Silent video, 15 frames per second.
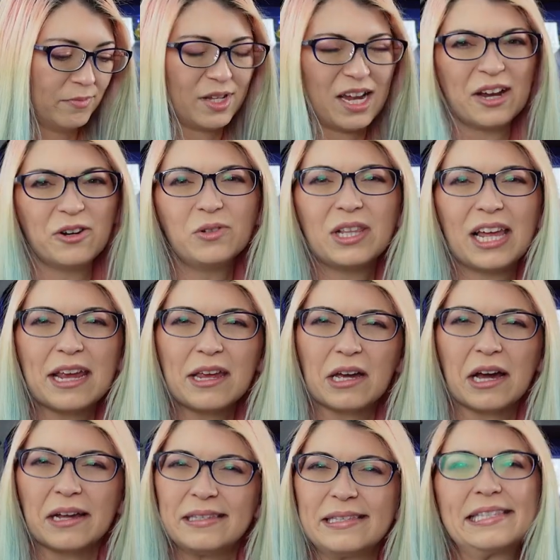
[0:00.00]
I don't like
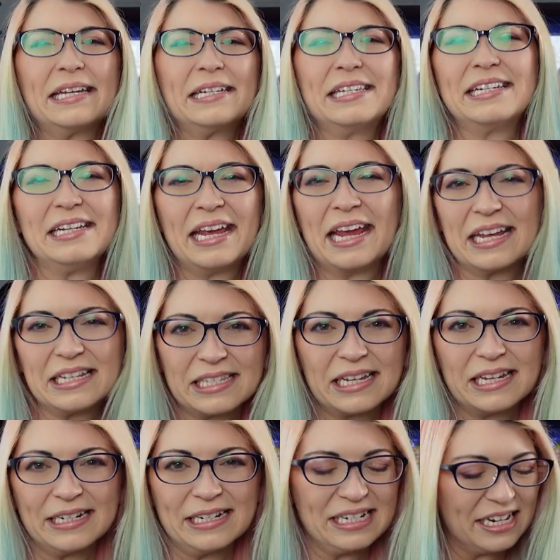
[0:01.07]
unscented hand
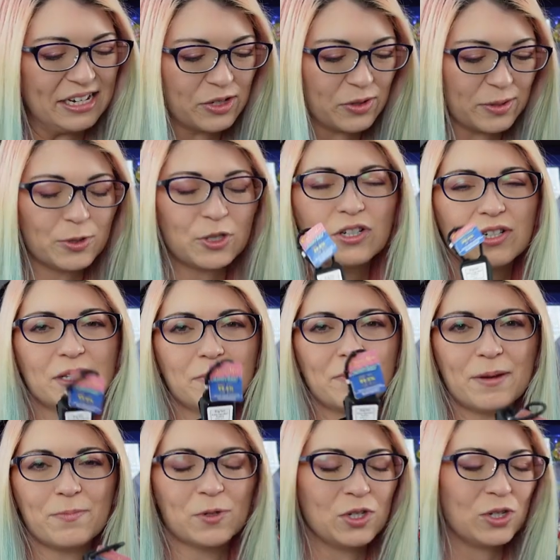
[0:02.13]
sanitizer. I'm sure some
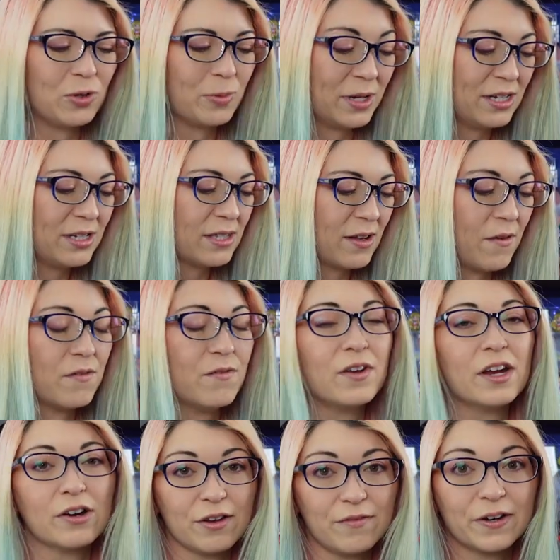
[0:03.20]
people do, but it's a
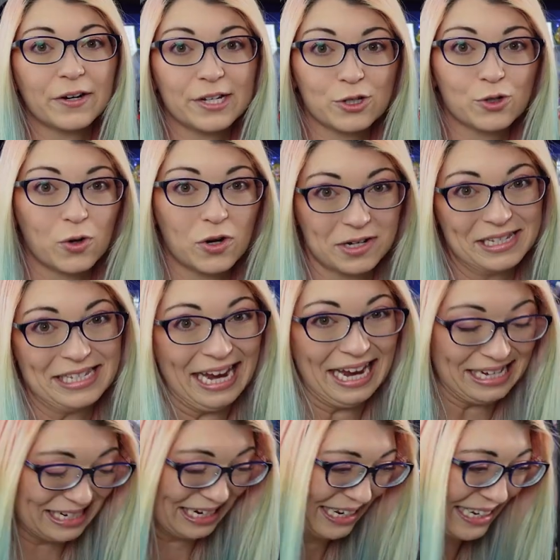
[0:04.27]
very, very strong
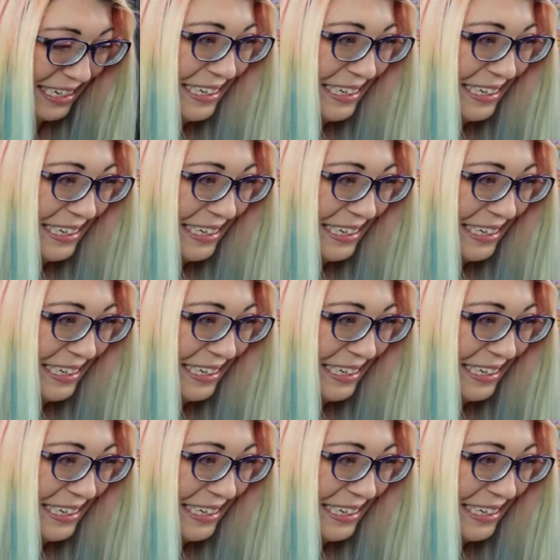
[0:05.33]
scent.